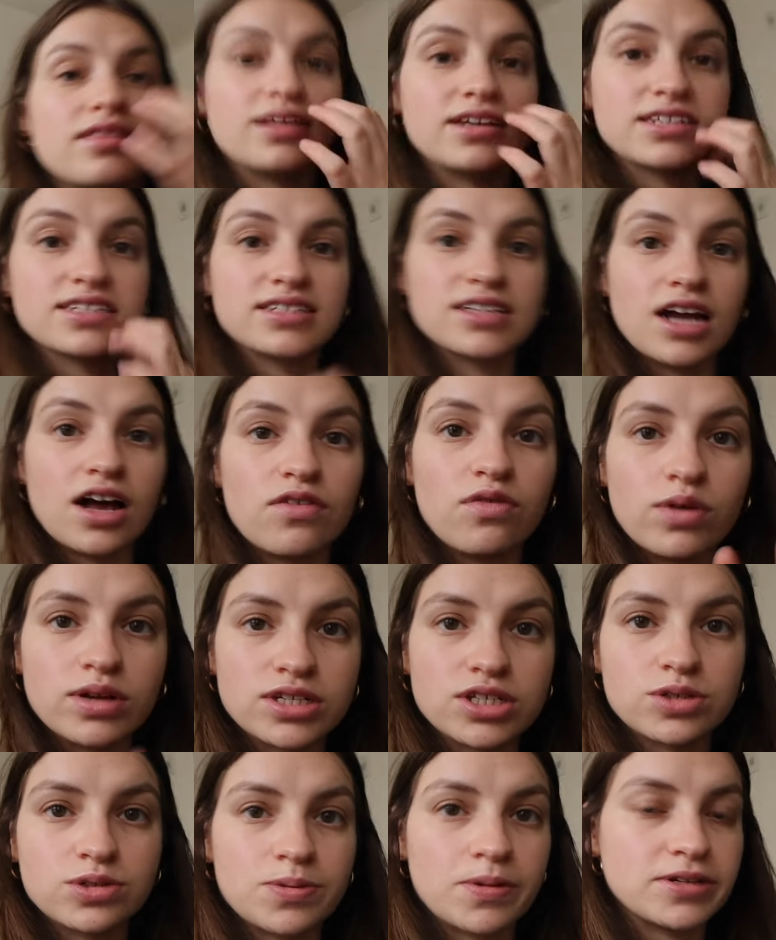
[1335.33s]
This stuff
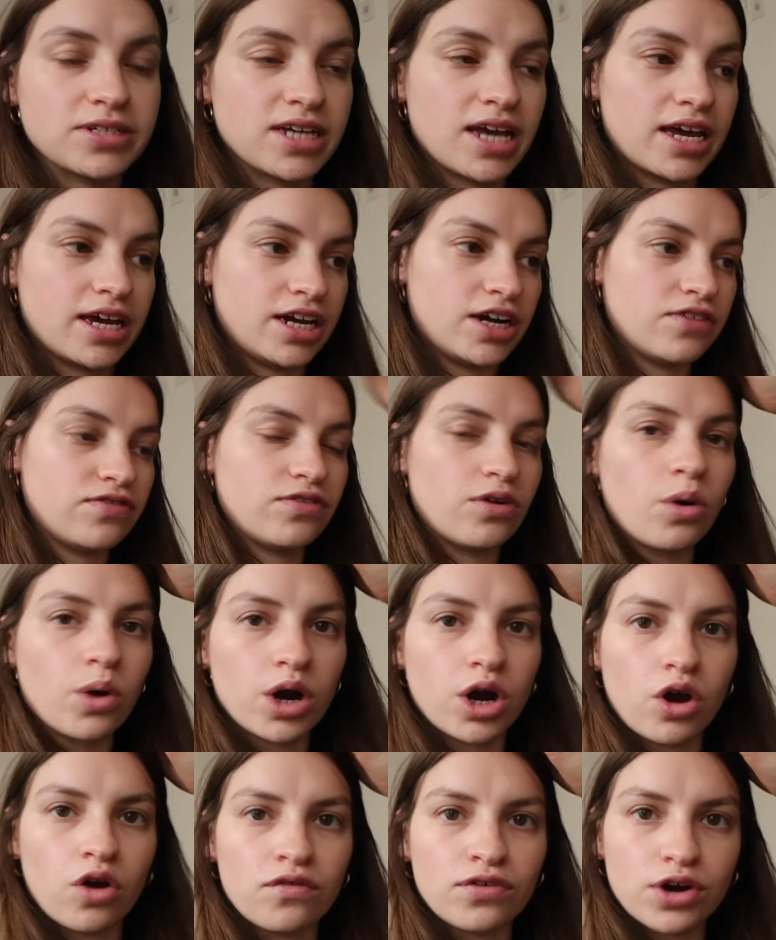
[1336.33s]
wasn't supposed to get here
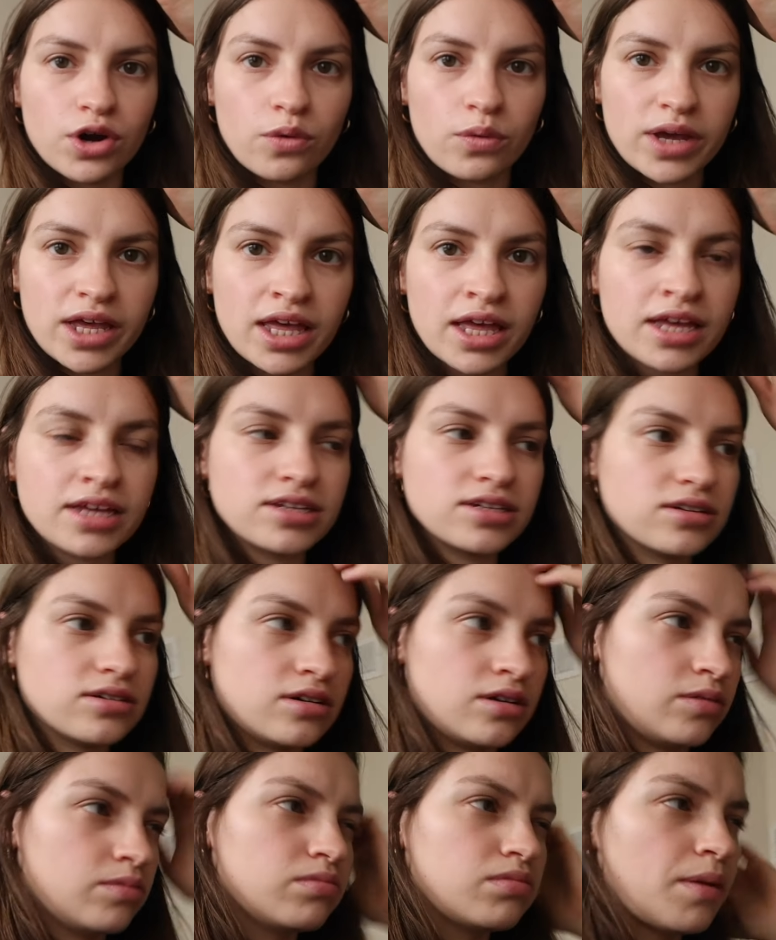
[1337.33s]
for over a week
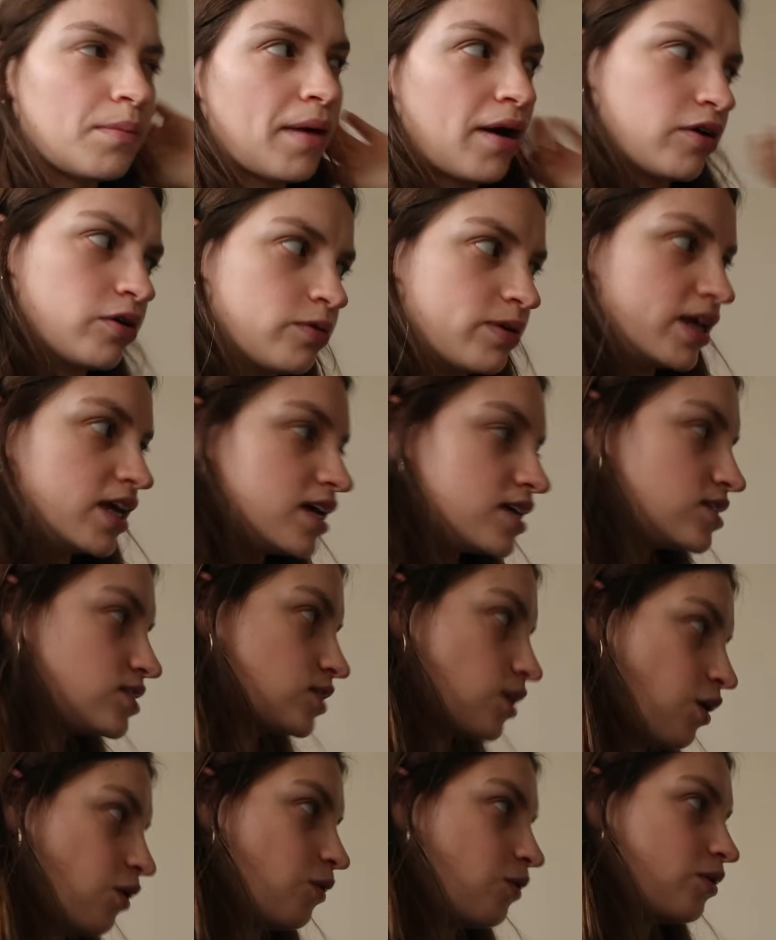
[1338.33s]
or about a week.
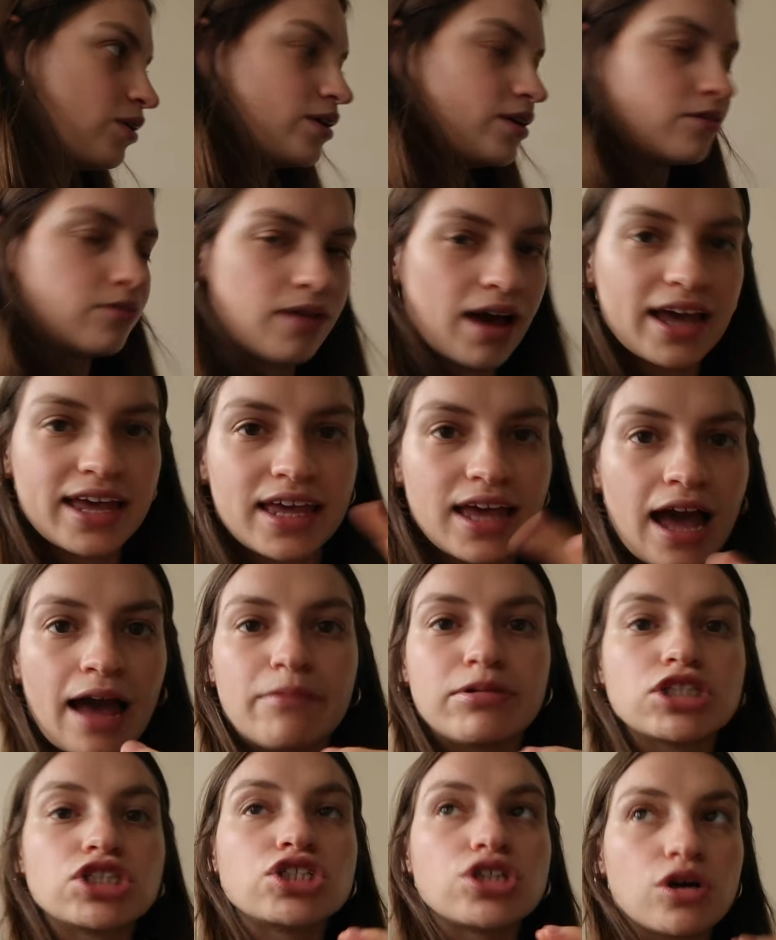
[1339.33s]
So I, I
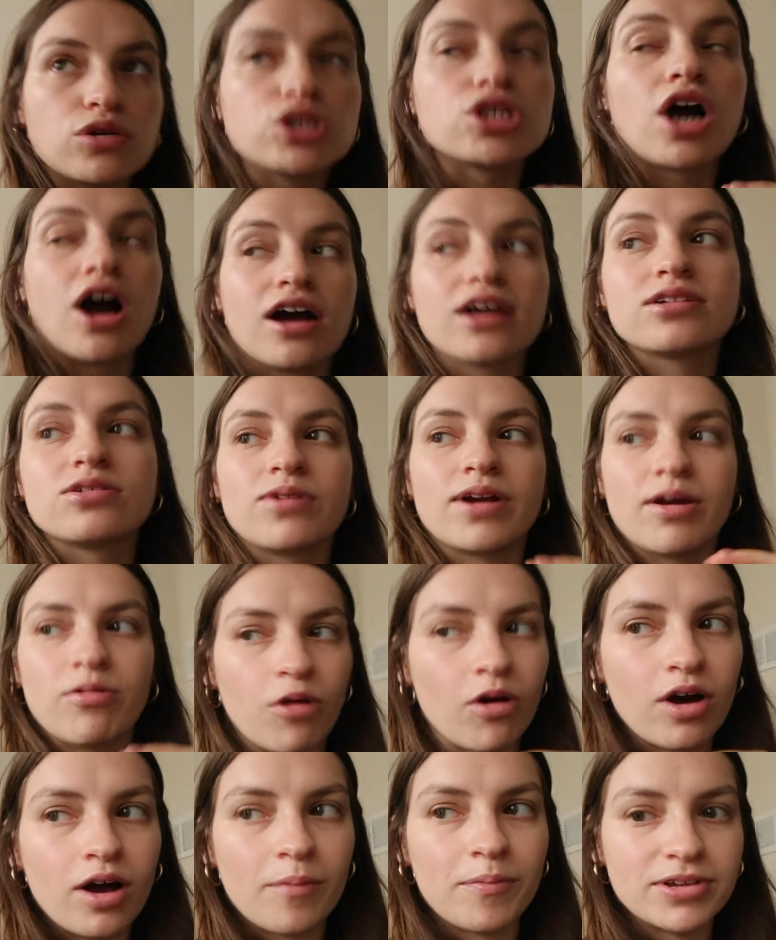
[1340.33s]
was so shocked when I
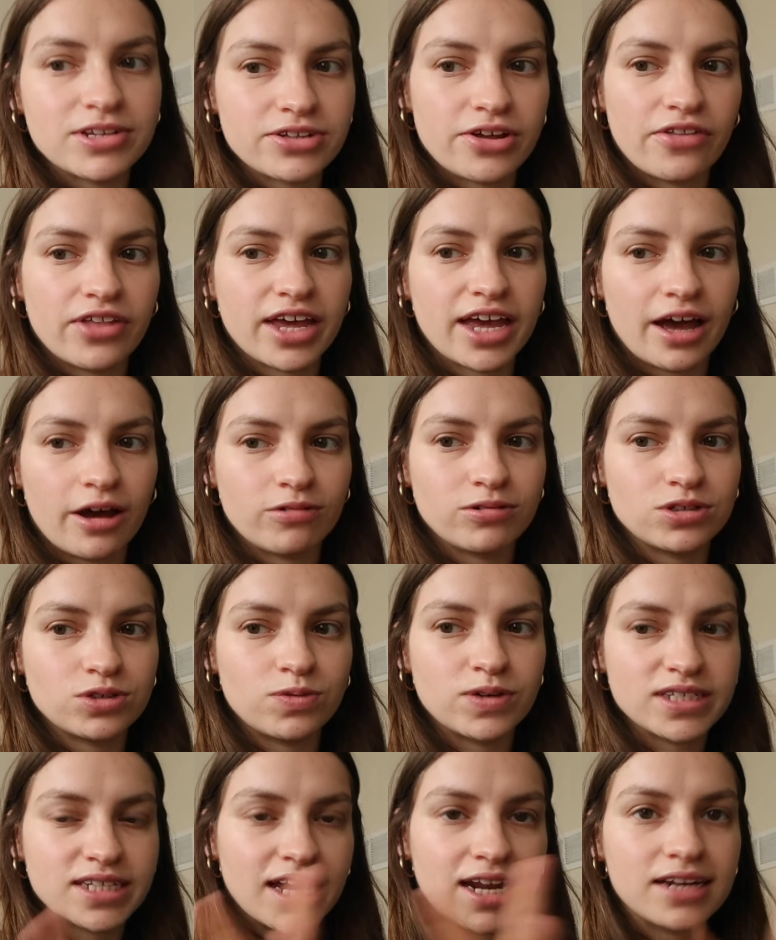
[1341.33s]
woke up and saw the couch
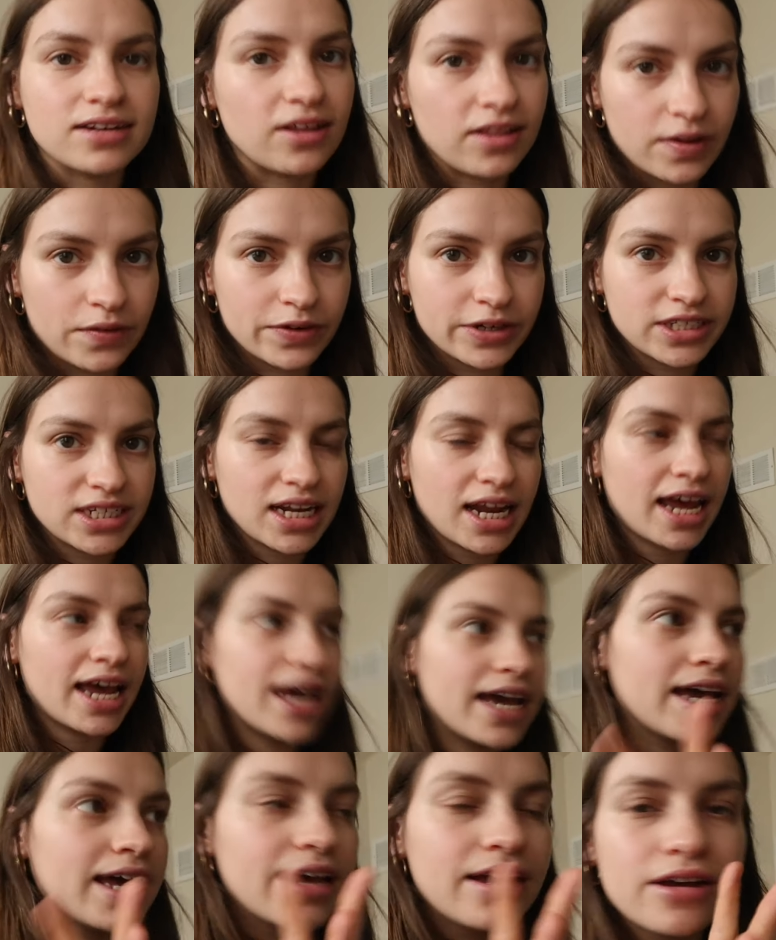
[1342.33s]
was getting delivered
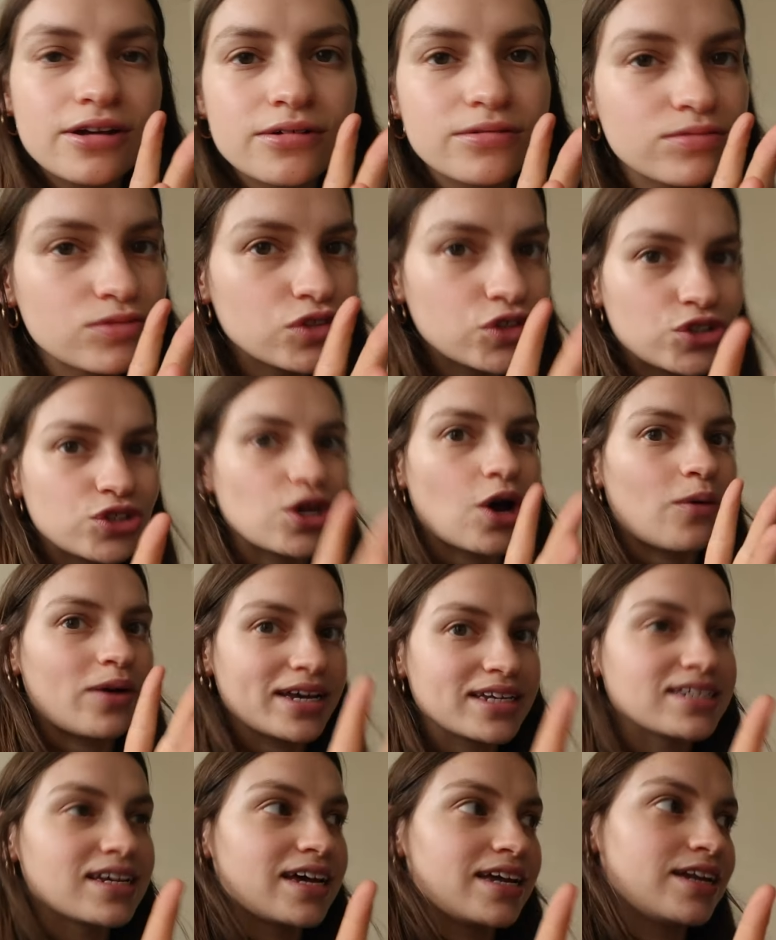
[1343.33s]
today. So
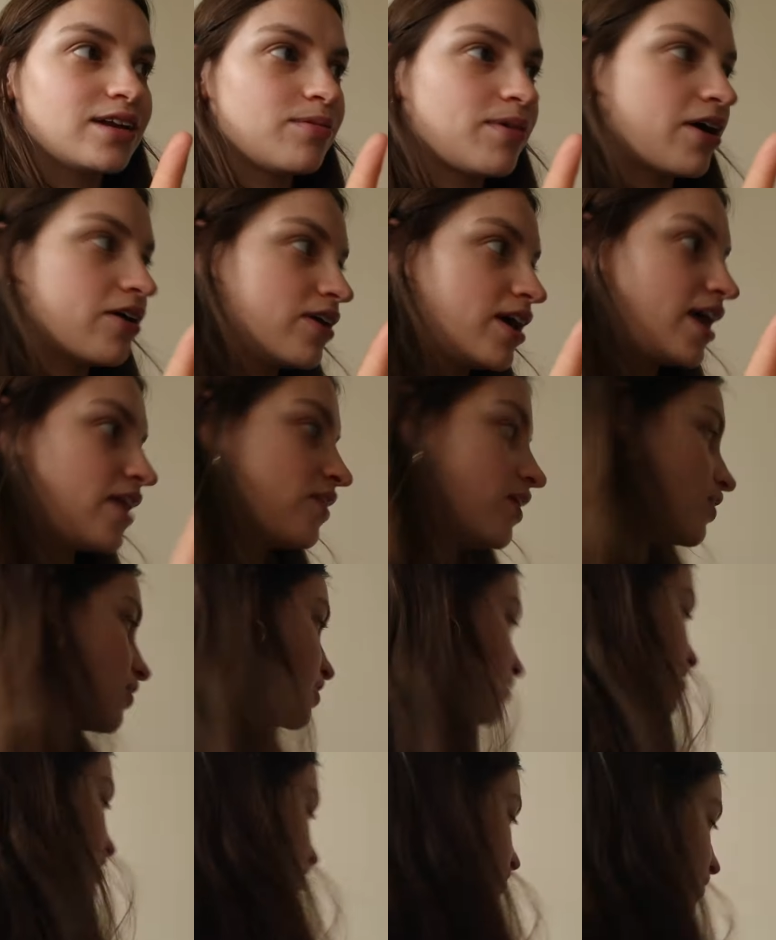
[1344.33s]
excited about it. And then the
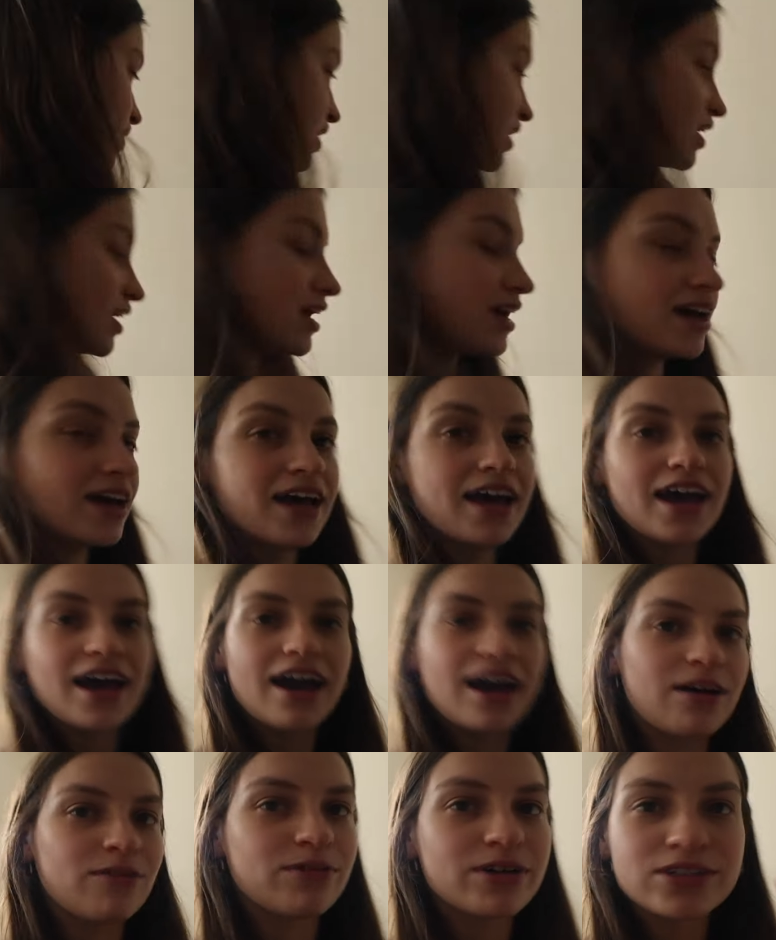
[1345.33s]
TV
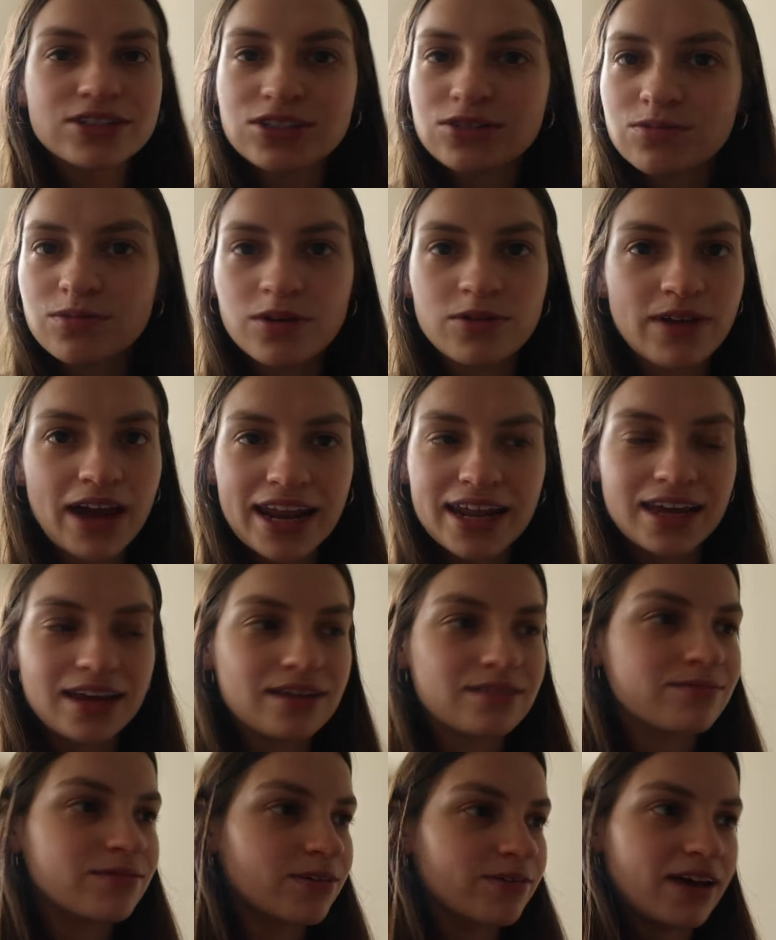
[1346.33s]
and we're just, we're ready.
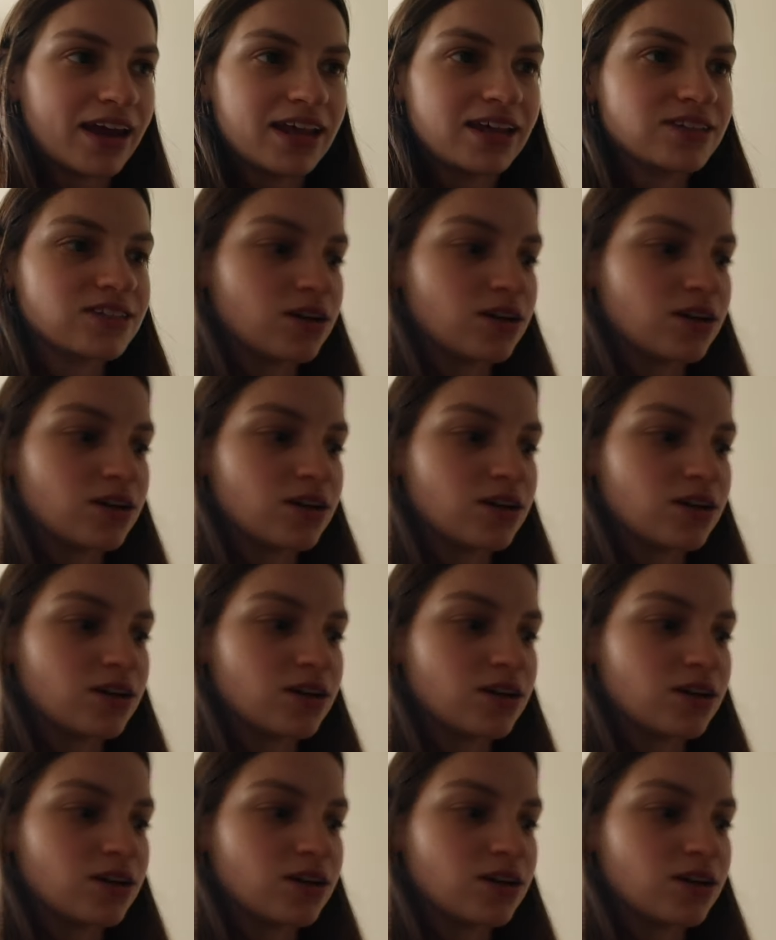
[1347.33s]
We're ready.